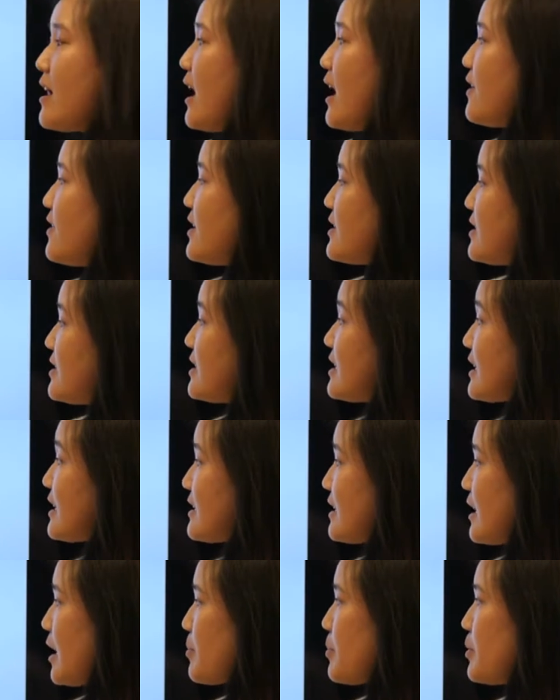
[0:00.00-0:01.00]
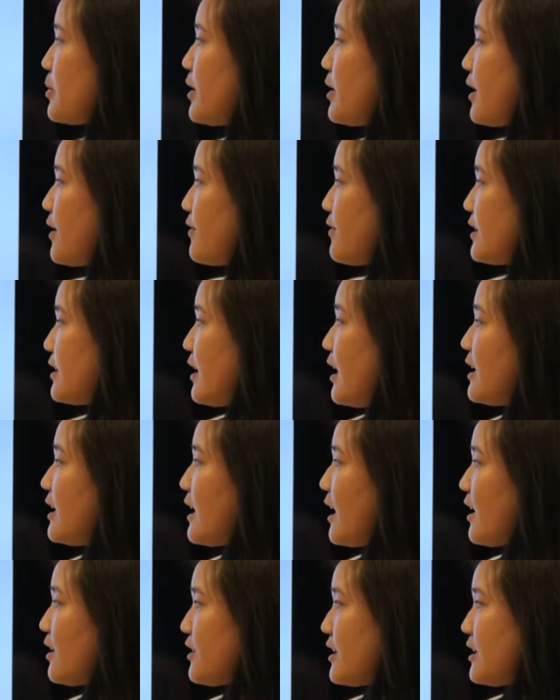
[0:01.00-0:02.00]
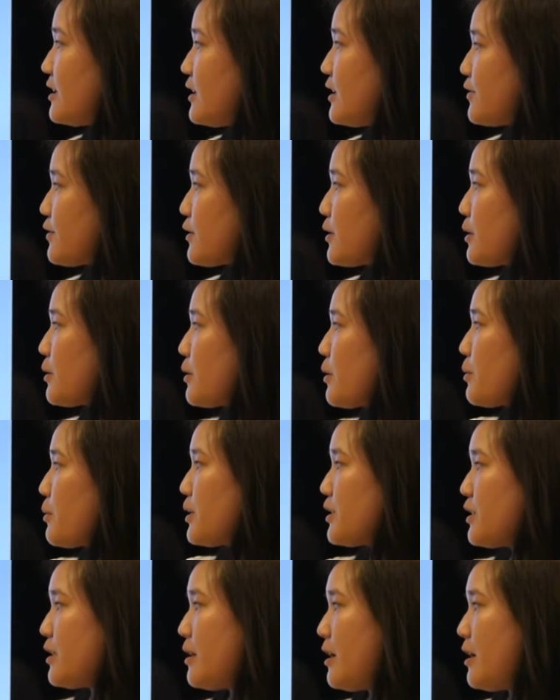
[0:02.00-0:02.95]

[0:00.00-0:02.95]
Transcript: And this is an example of an unhealthy liver with,